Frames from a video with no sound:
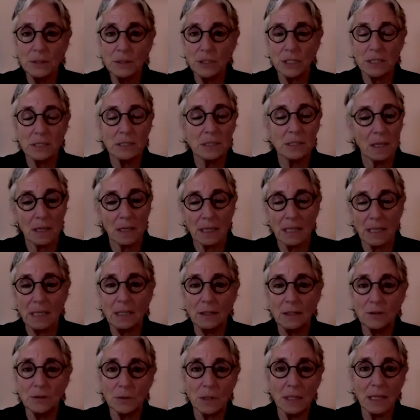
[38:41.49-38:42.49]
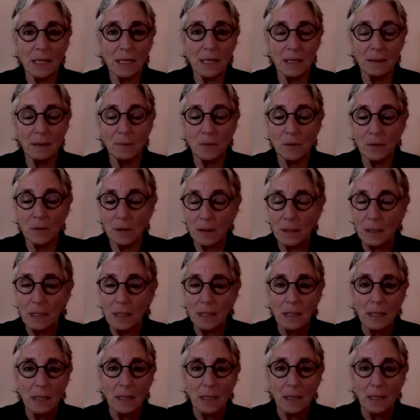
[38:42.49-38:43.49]
She's not going to eat and drink anymore.
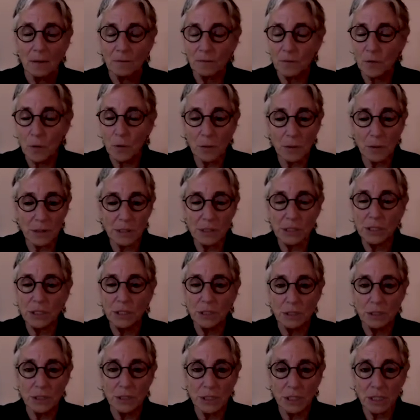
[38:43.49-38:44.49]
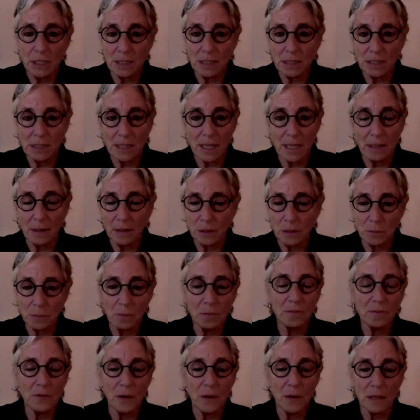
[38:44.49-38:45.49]
Of course, she is eligible
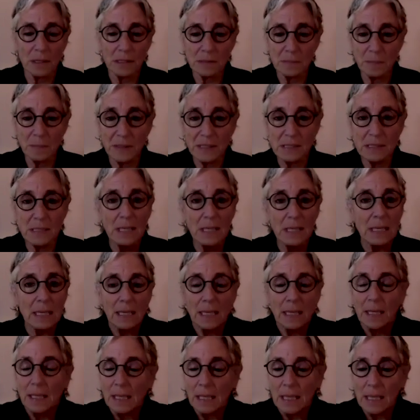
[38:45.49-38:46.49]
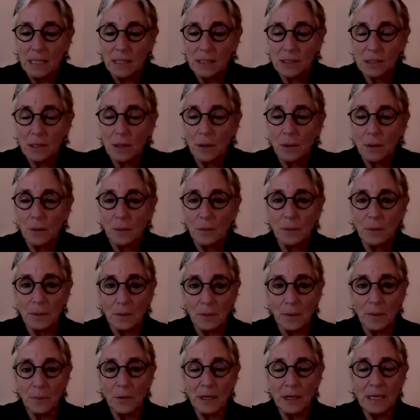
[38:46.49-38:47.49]
for hospice. So
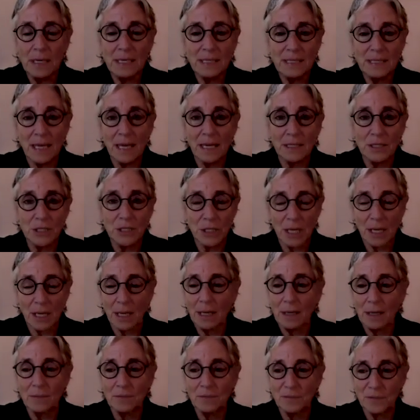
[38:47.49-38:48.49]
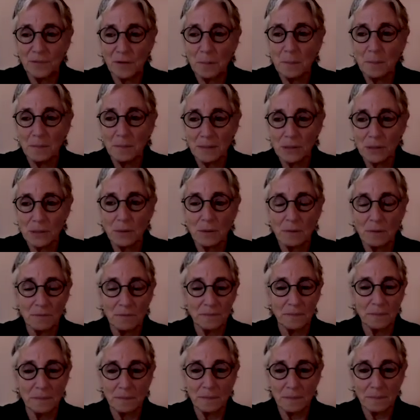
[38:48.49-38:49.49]
we need to educate from sort of
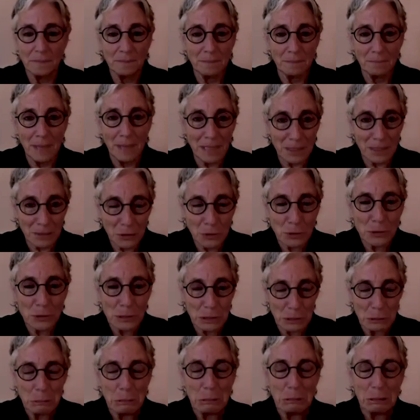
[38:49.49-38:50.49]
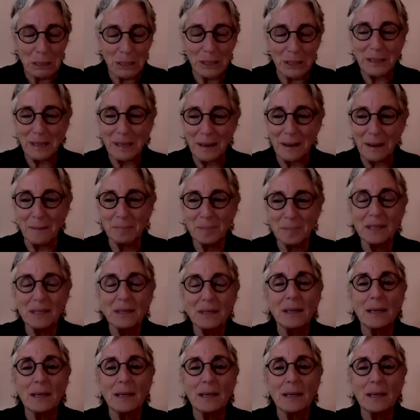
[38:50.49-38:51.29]
medical school on up.